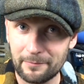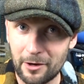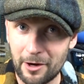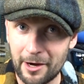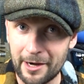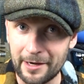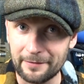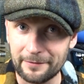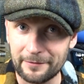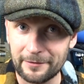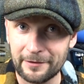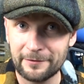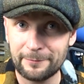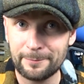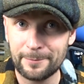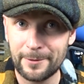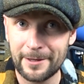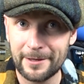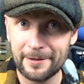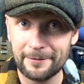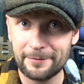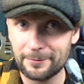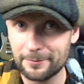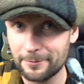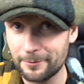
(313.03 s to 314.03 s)
All right, so let's
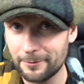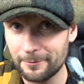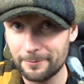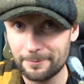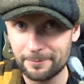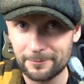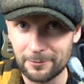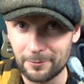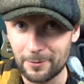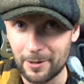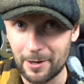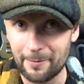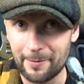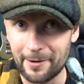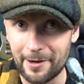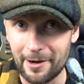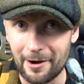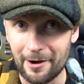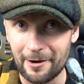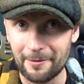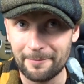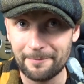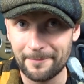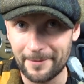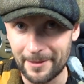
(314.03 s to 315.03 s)
play through to where we
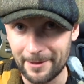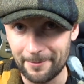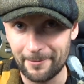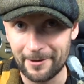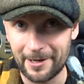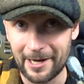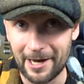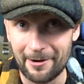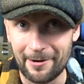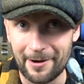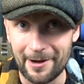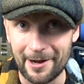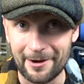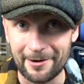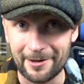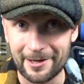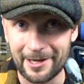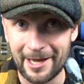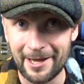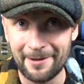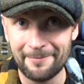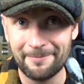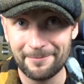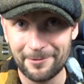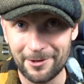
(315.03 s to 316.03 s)
are, and then we'll carry on,
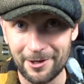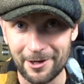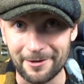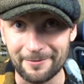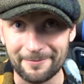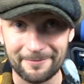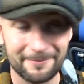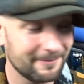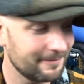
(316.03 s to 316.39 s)
okay? Good.